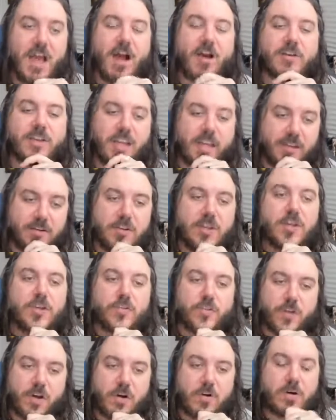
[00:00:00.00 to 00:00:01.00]
Okay,
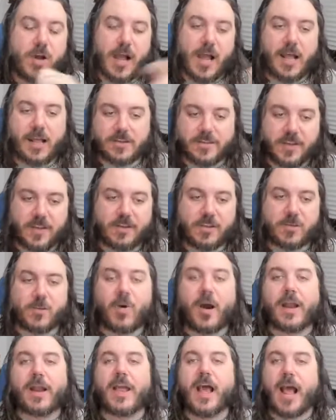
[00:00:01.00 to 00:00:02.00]
so I'll tell you
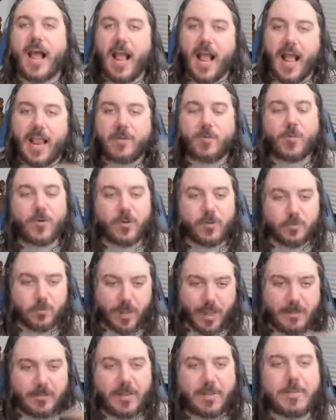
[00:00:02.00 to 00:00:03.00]
what.
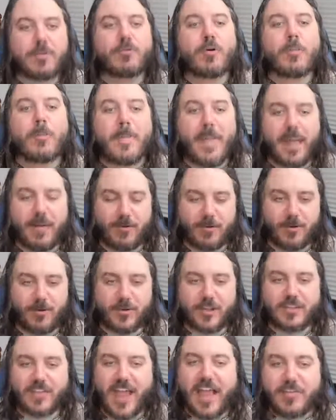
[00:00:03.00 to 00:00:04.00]
Let me remember,
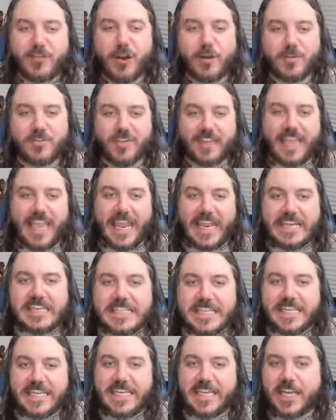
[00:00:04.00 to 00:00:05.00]
because I thought it was like
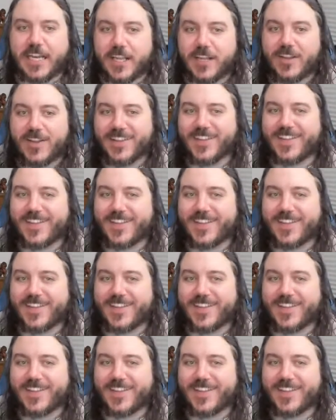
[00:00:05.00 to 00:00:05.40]
18.